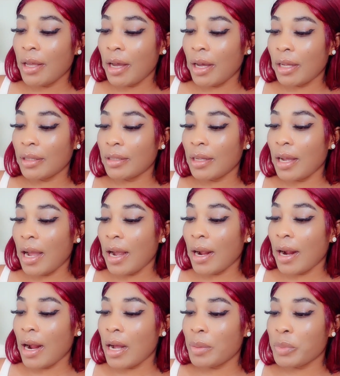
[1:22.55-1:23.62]
that
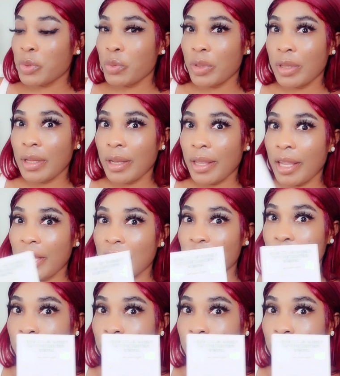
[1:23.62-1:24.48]
comes with like